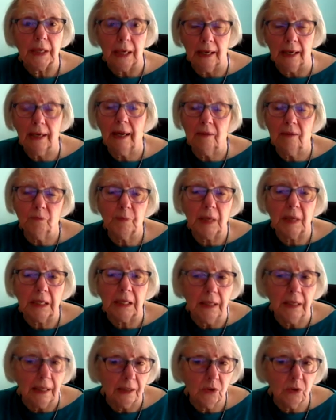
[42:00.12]
I have
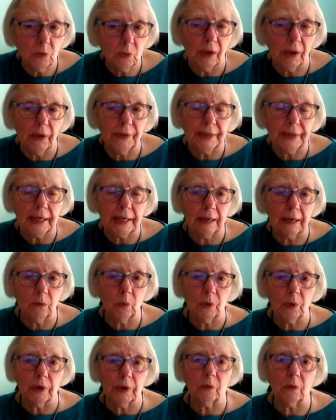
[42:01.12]
men as well that I
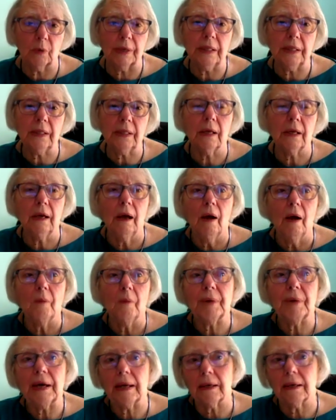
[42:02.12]
work with,
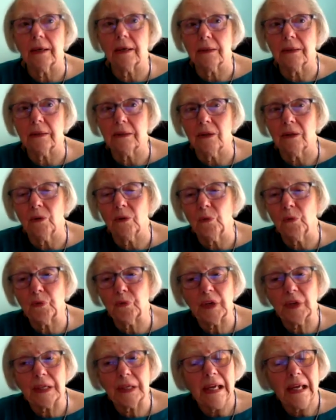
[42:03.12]
but don't
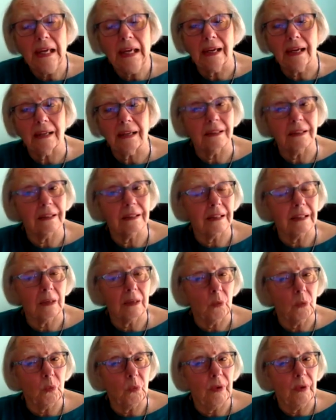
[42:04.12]
forget the
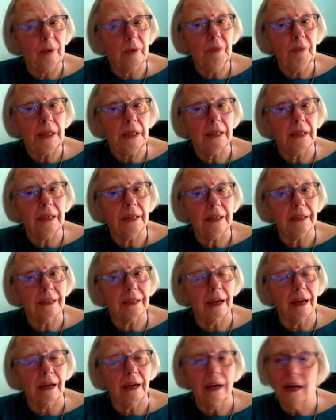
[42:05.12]
women
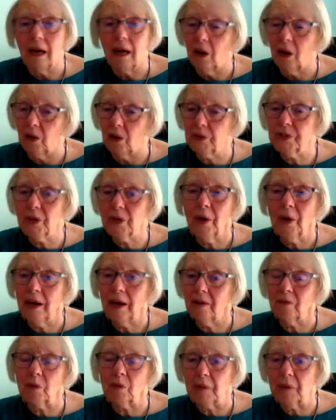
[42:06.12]
also
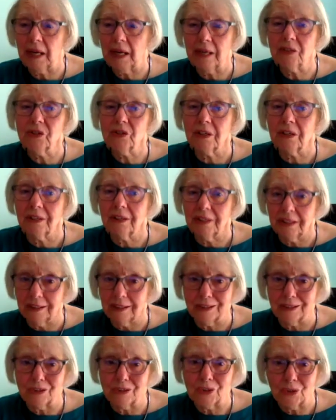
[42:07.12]
have a masculine
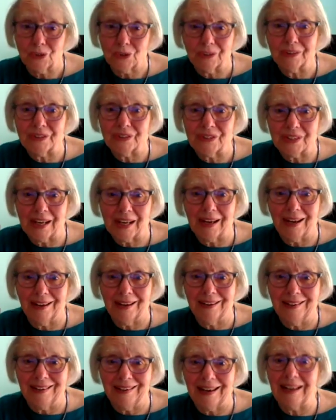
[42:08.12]
internal
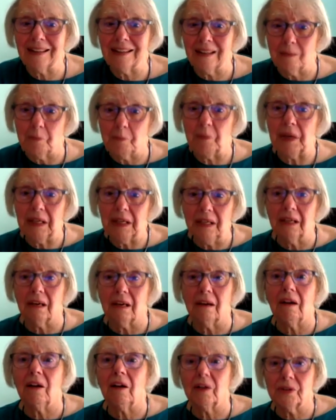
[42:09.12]
side, and the men
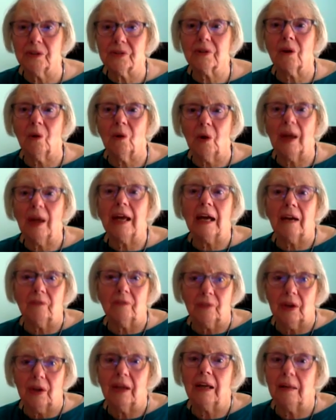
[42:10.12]
also have
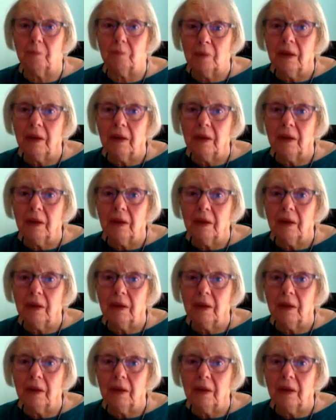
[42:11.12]
a